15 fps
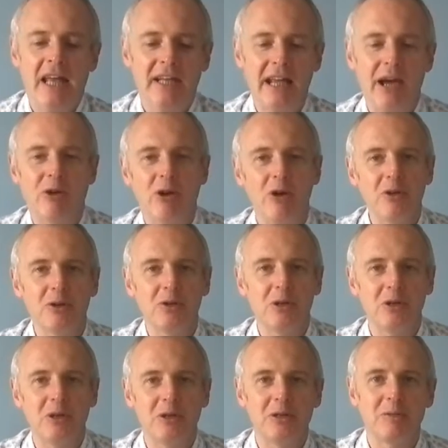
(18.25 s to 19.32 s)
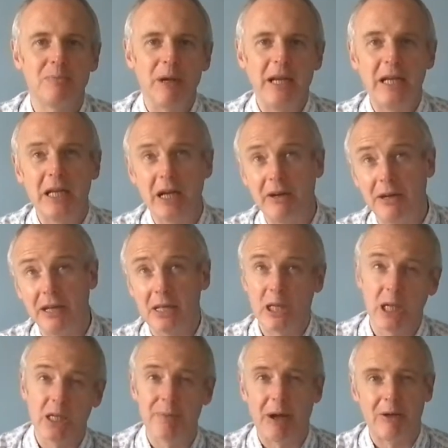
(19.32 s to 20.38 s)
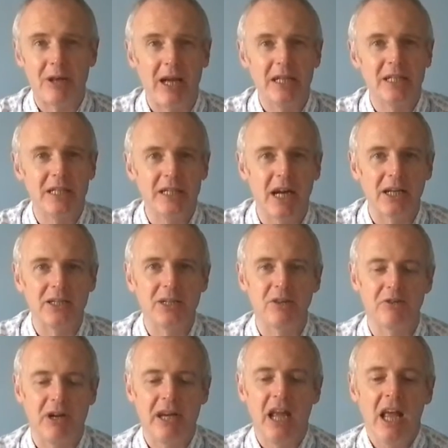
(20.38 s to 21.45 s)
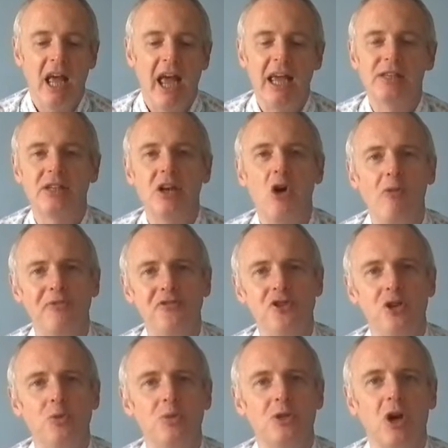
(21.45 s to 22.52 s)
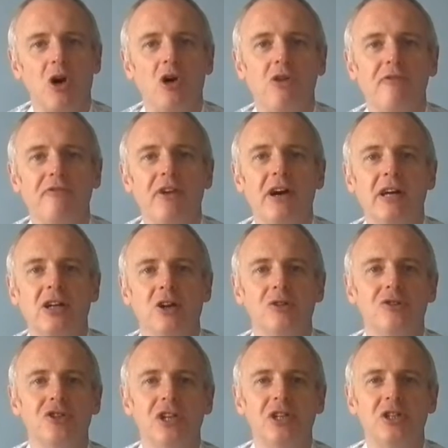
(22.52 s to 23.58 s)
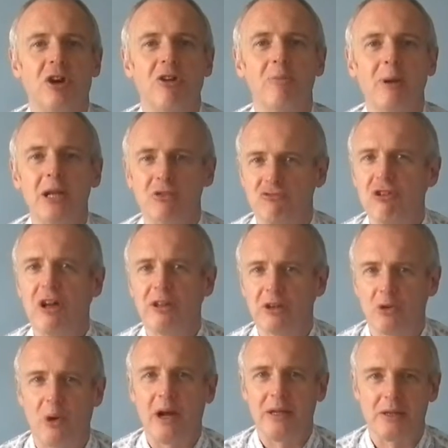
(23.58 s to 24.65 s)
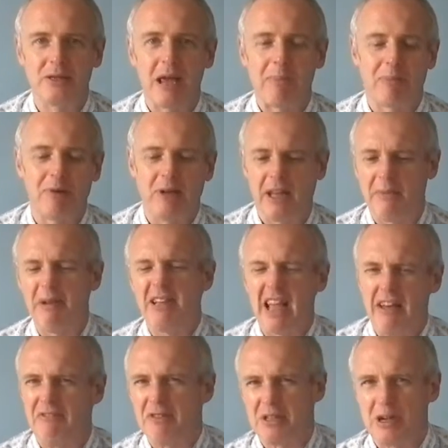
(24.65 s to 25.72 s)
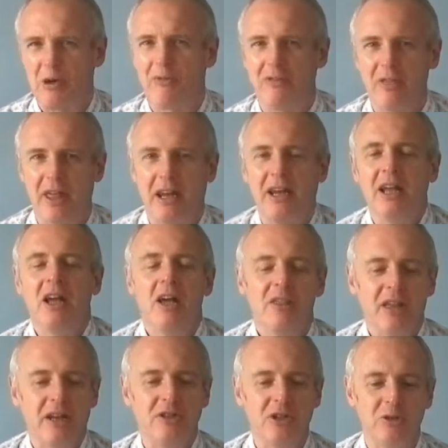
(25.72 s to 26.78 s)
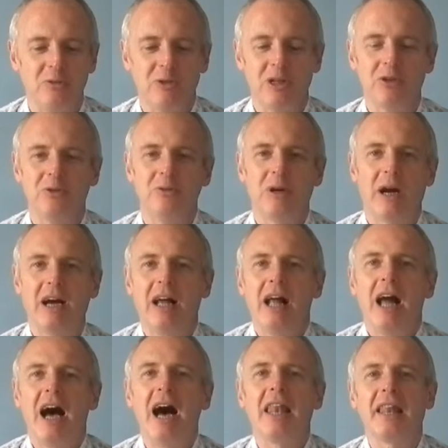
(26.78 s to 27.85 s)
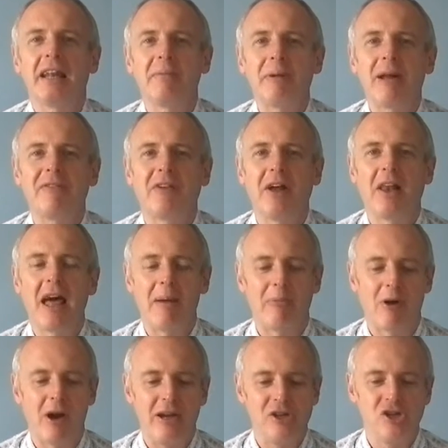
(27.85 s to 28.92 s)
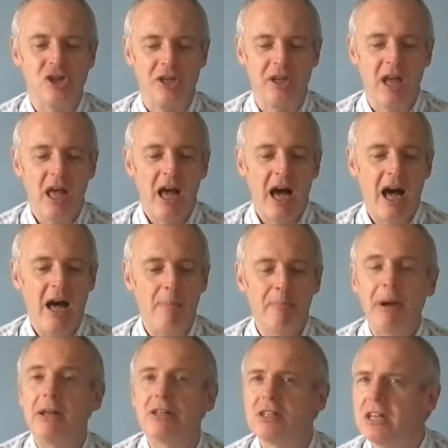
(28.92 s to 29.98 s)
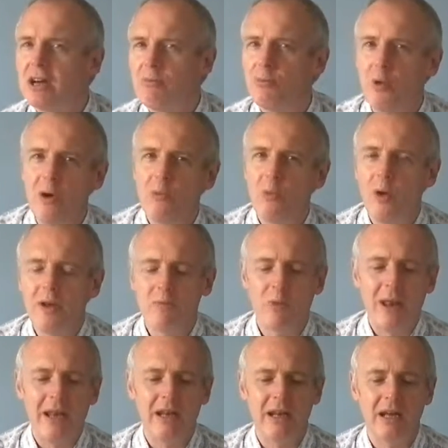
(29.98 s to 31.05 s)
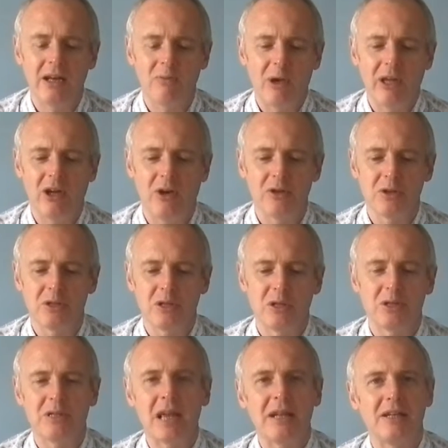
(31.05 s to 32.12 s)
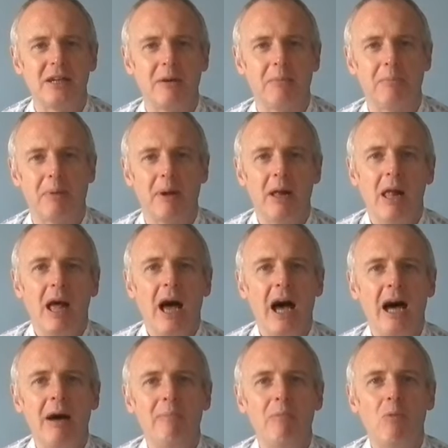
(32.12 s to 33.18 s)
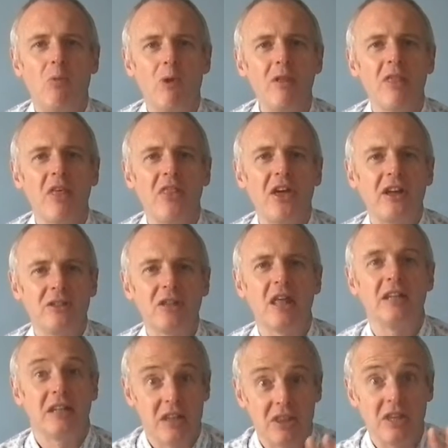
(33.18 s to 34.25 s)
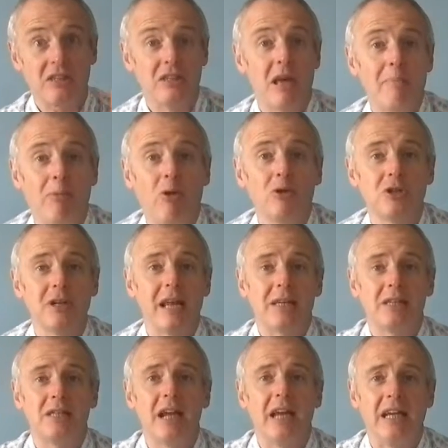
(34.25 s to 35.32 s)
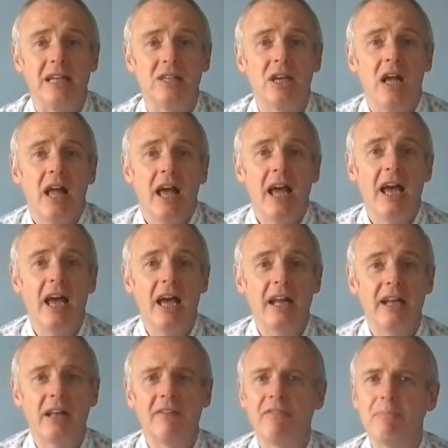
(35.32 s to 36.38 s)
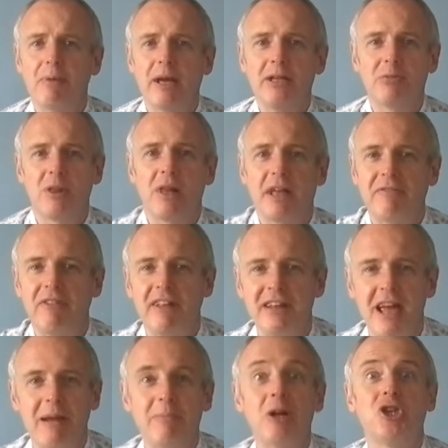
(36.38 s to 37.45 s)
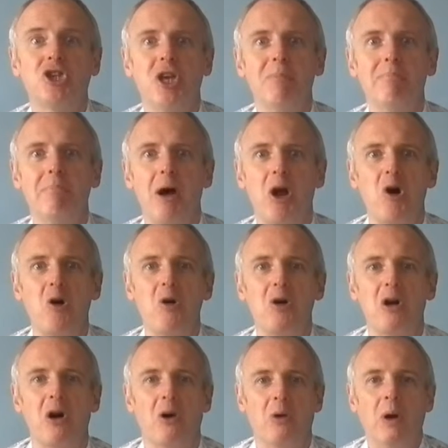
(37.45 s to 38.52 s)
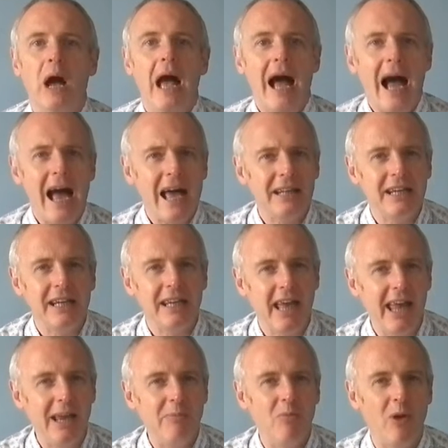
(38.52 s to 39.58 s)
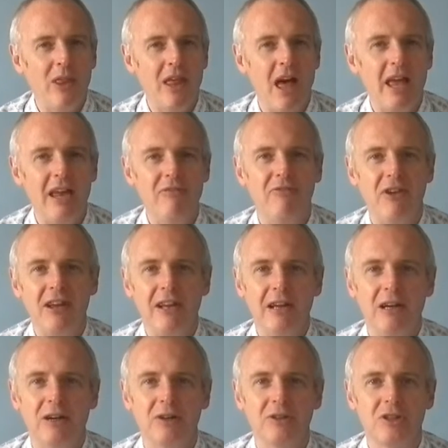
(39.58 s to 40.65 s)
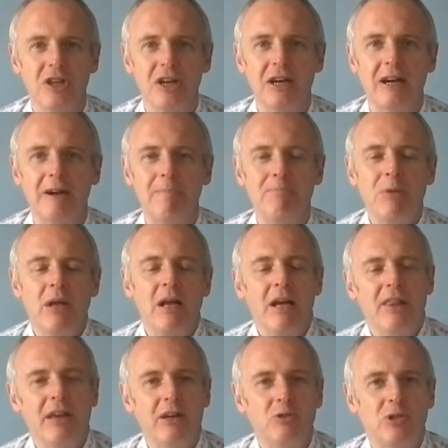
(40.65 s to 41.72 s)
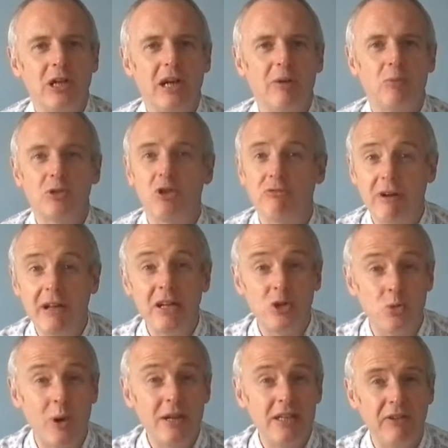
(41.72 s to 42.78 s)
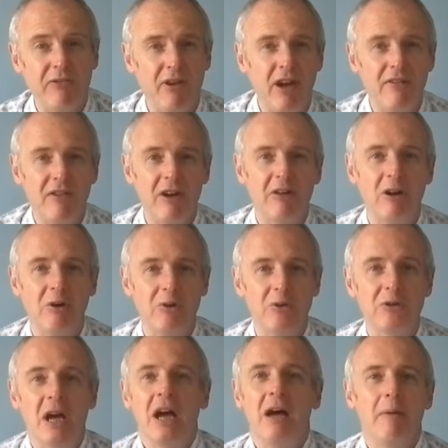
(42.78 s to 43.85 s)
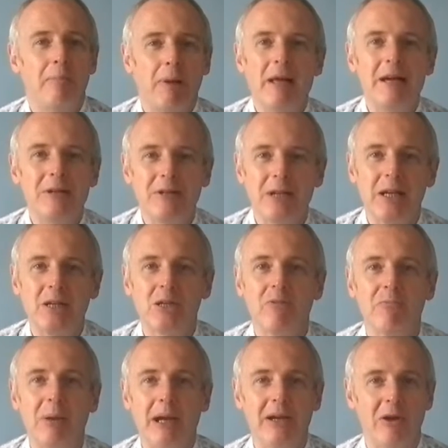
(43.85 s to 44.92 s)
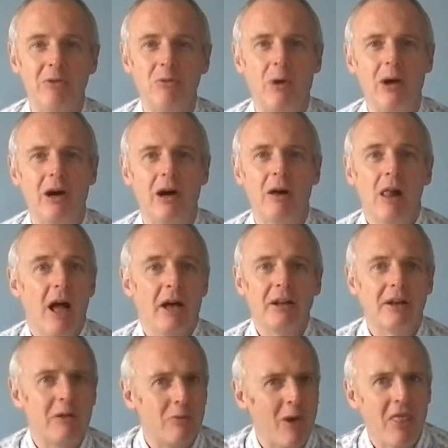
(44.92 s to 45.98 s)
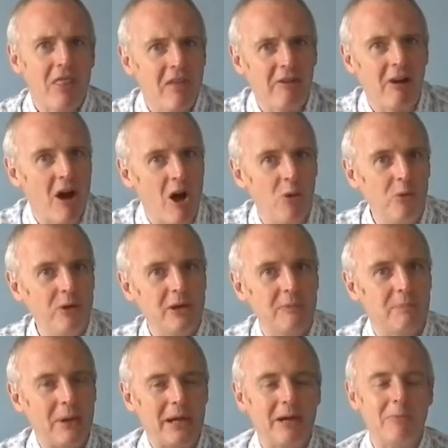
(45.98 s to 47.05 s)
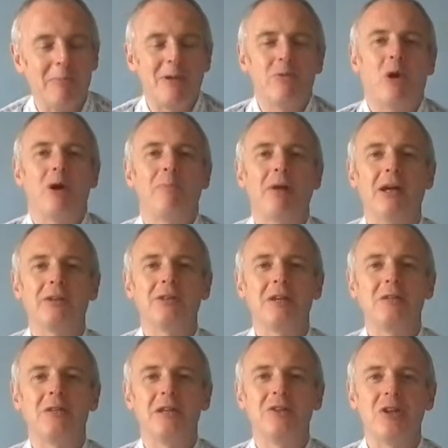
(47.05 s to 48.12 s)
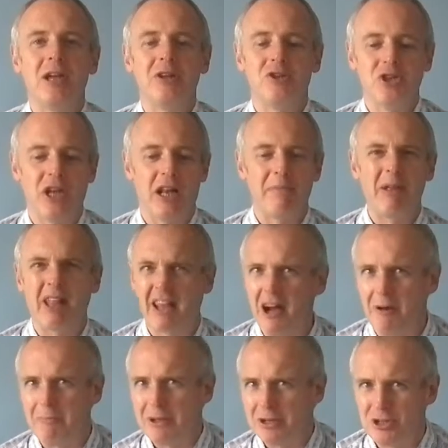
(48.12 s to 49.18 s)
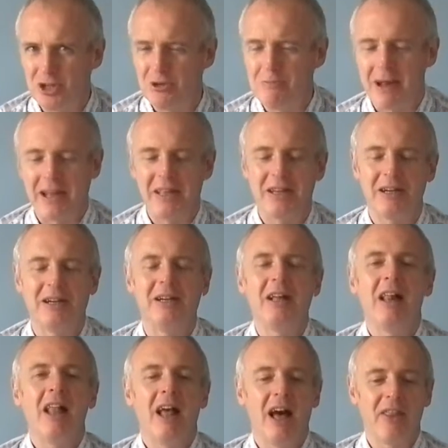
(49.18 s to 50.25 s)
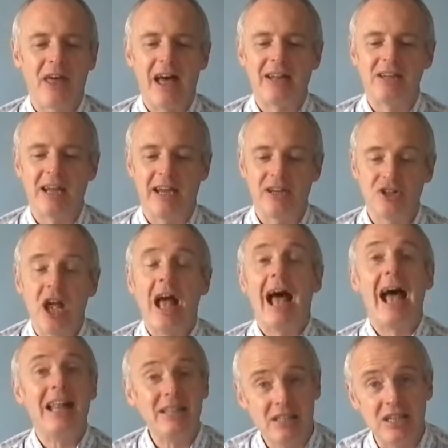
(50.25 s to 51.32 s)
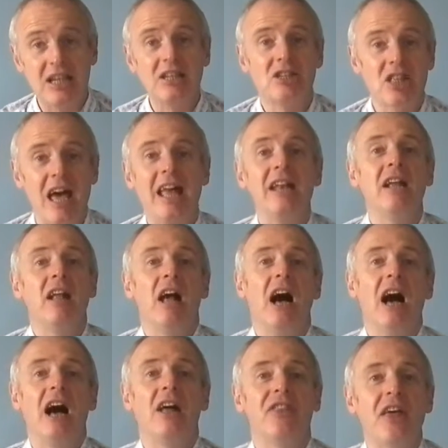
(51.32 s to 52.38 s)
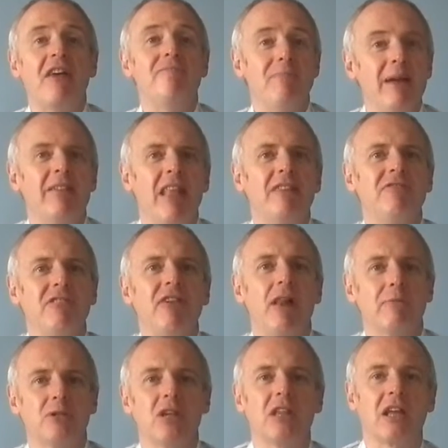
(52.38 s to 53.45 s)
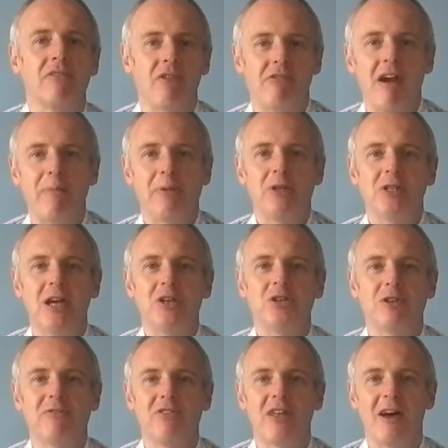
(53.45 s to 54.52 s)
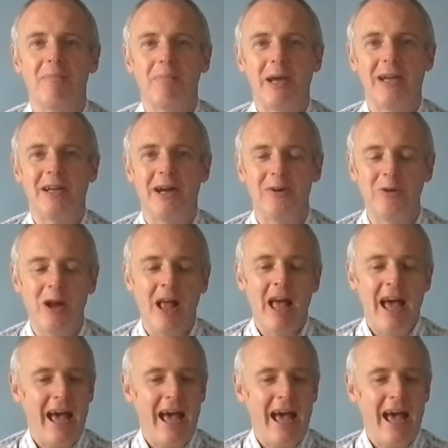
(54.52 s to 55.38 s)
Now, Cono Sur's been going since about nineteen ninety-three. It's an offshoot of uh, Concha y Toro, but it's run quite separately. I mean, every so often they, they do do uh, a little bit of collaboration. Uh, but uh, what, what, when, uh, when Cono Sur set up, Um, one of the things that they did is they bought an estate uh, in a place with a lovely name, Chimbarongo, and it came with a vineyard um, that uh, was already twenty-five year old plantings of Pinot Noir. I don't know whether there are older Pinot Noir plantings in, in Chile, but there can't be too many that are, are that age. And since then, uh, they've, been, they've developed something of a reputation for their Pinot.